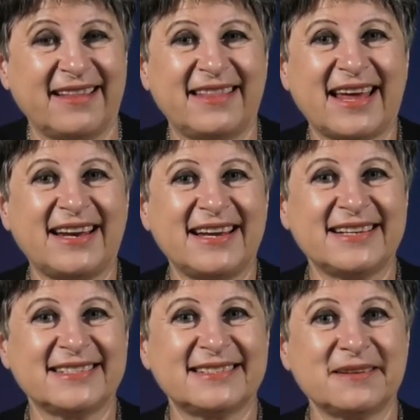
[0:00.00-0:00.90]
That
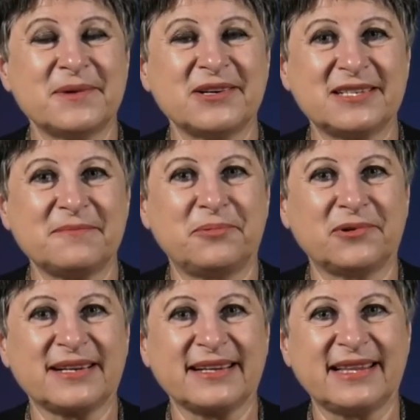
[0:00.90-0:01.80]
is the most
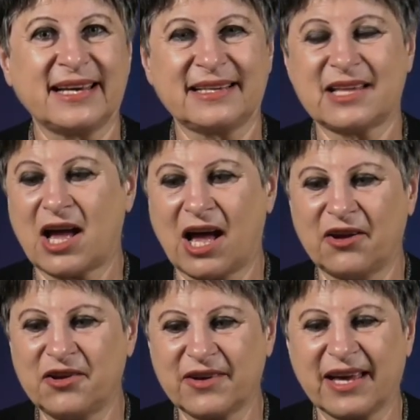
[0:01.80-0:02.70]
important thing. Now, how
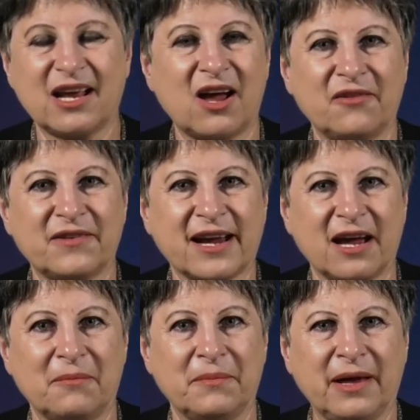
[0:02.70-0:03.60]
are you going to
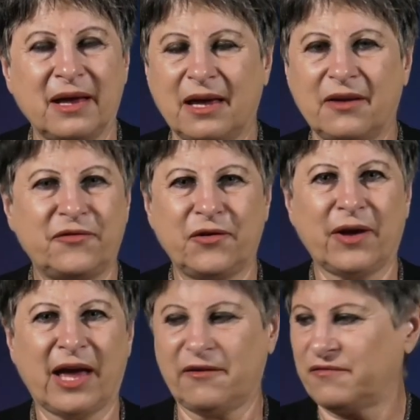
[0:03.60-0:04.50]
overcome if
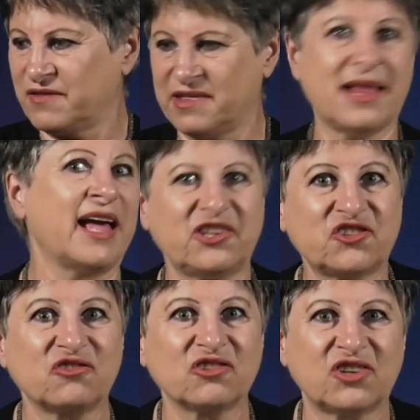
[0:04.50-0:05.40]
you have
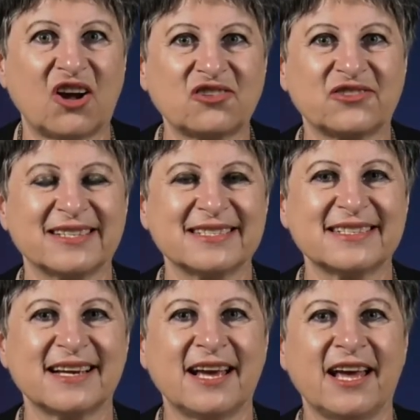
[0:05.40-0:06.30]
natural
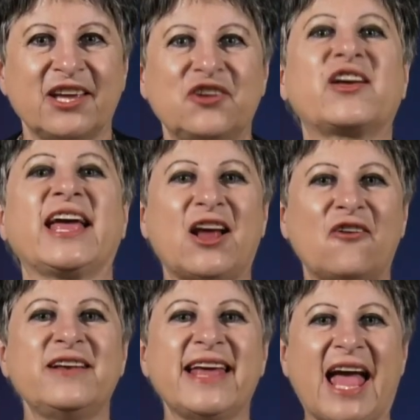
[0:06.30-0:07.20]
doctrines? You can
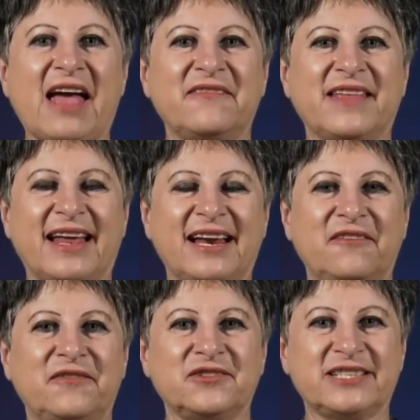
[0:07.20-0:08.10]
only have that
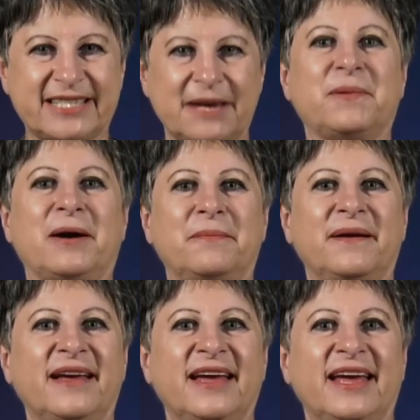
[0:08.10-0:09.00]
if you step up
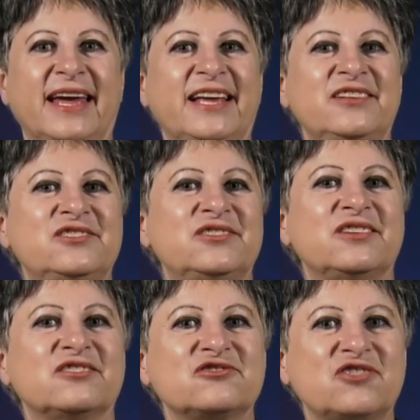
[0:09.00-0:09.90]
into
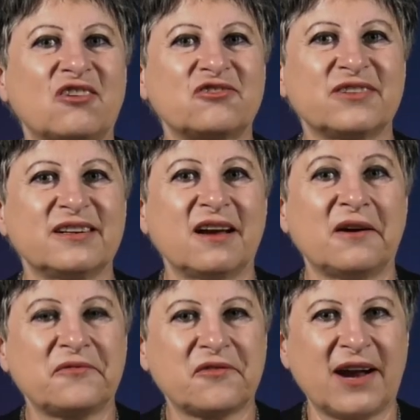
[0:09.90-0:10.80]
the doctrine
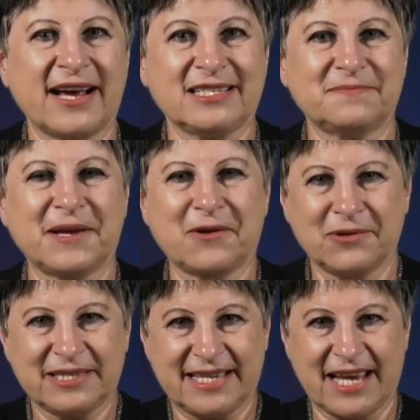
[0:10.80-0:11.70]
of Christ,
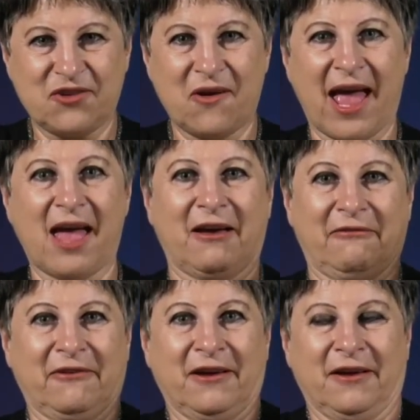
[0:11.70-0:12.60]
because then you
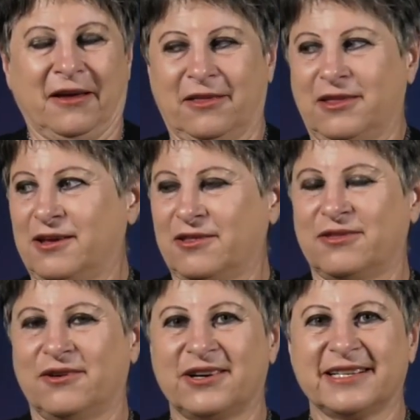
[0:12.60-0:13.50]
have the
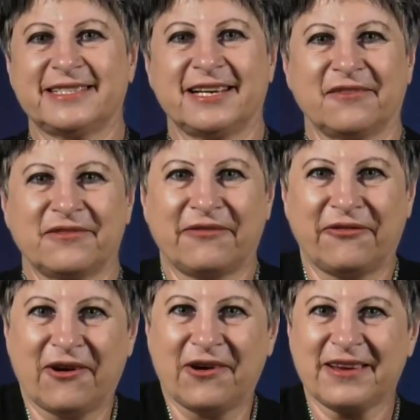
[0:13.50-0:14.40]
authority of the
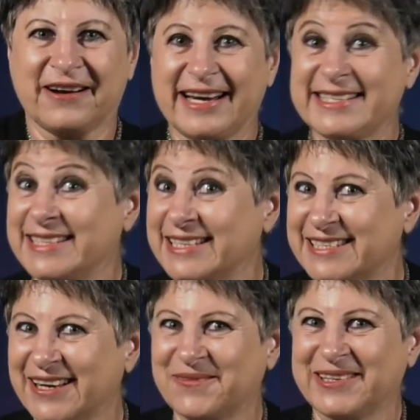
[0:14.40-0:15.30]
Father. Is
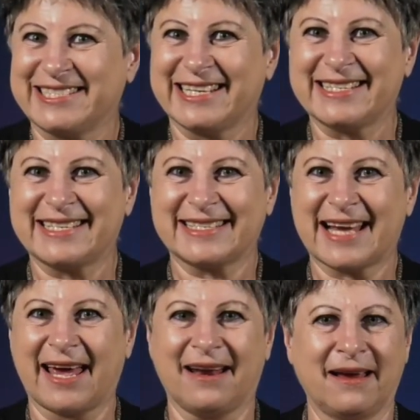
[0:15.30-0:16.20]
this not what Jesus
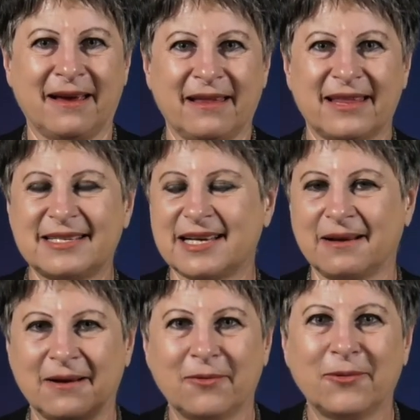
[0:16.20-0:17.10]
said? They
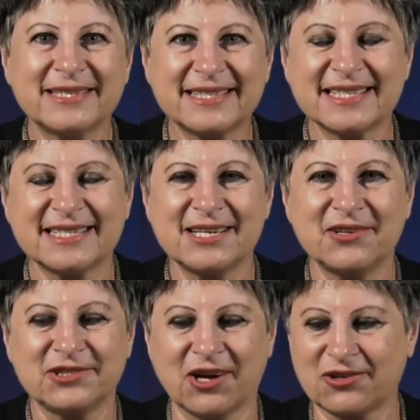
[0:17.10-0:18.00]
said, what's this
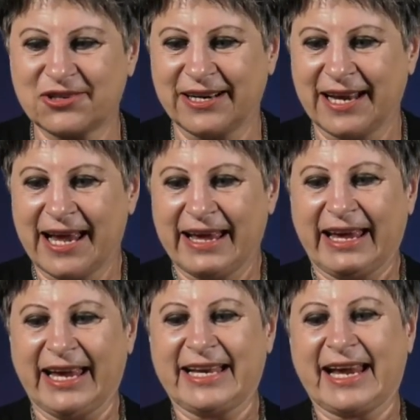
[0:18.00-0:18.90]
new doctrine?
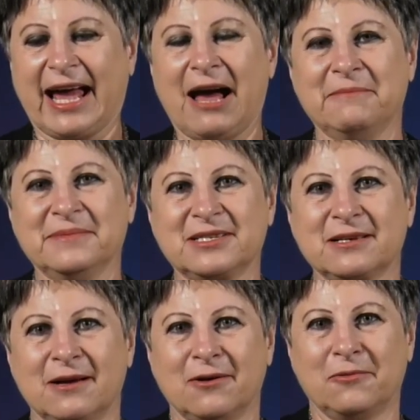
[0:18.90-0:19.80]
It comes
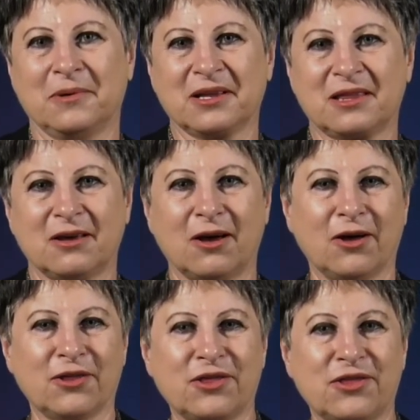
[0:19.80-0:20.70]
with
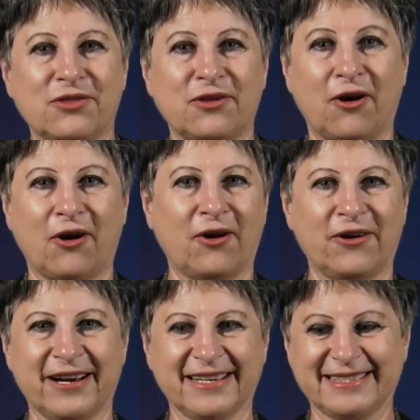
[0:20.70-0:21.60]

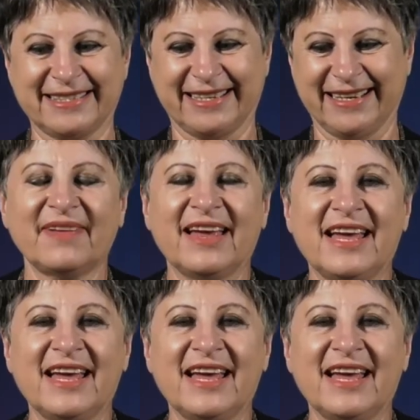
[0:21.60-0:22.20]
authority.